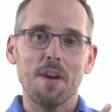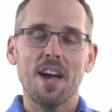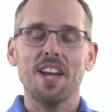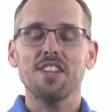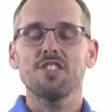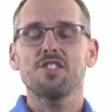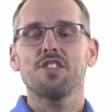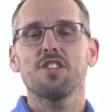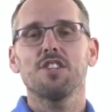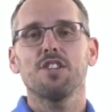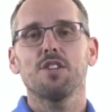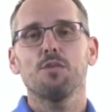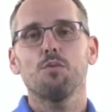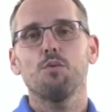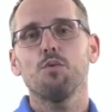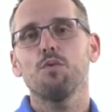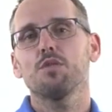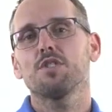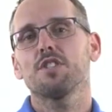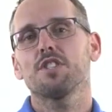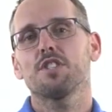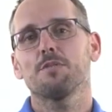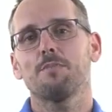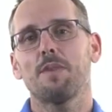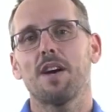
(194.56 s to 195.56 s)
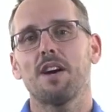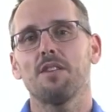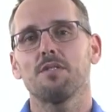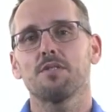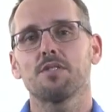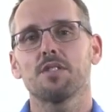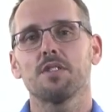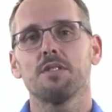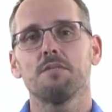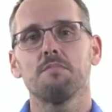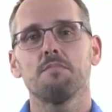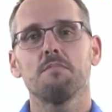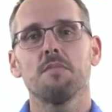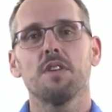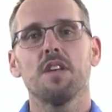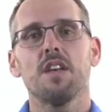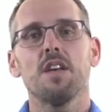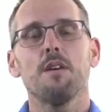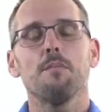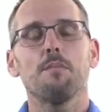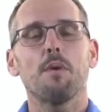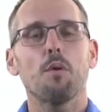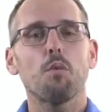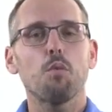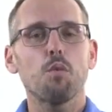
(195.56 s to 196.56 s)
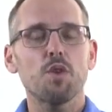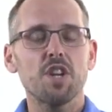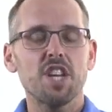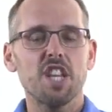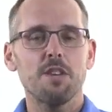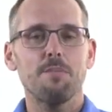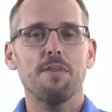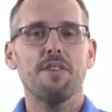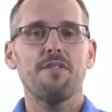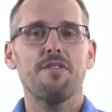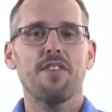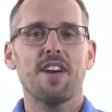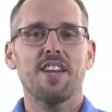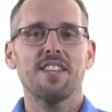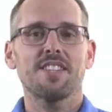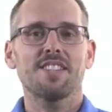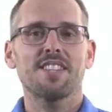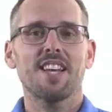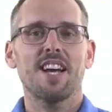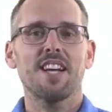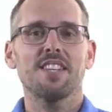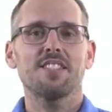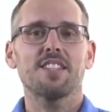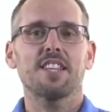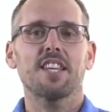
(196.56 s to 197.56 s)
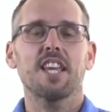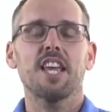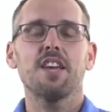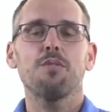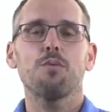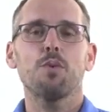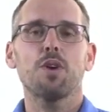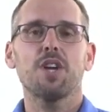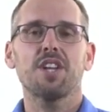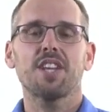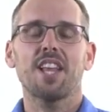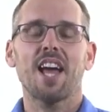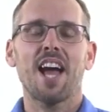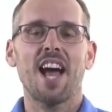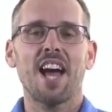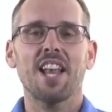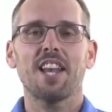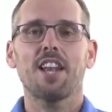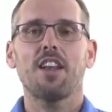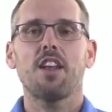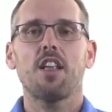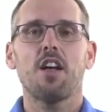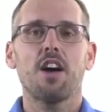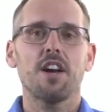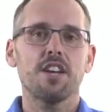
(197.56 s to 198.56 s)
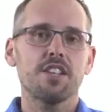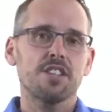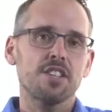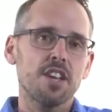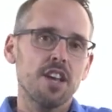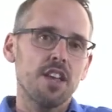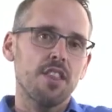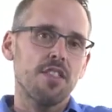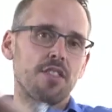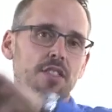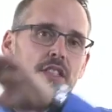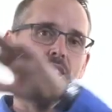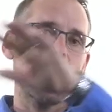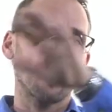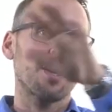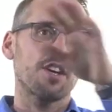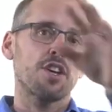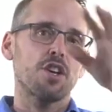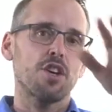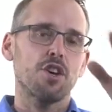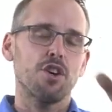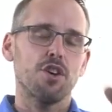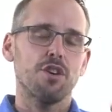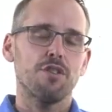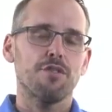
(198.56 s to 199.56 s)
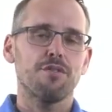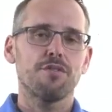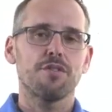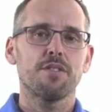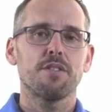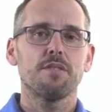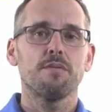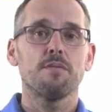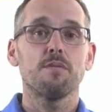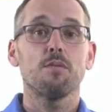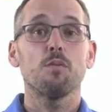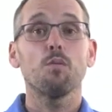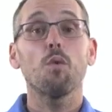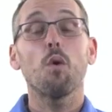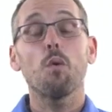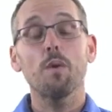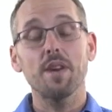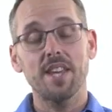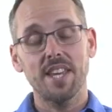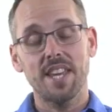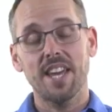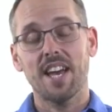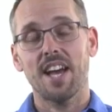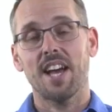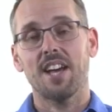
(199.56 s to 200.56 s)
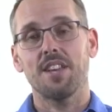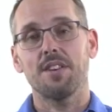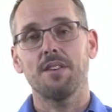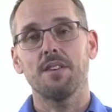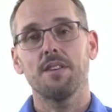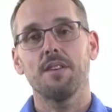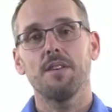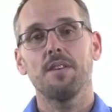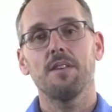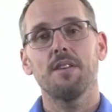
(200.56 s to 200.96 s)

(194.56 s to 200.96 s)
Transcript: matching the water spout. But wouldn't it be fantastic if we could analyse that curve? Well, we can.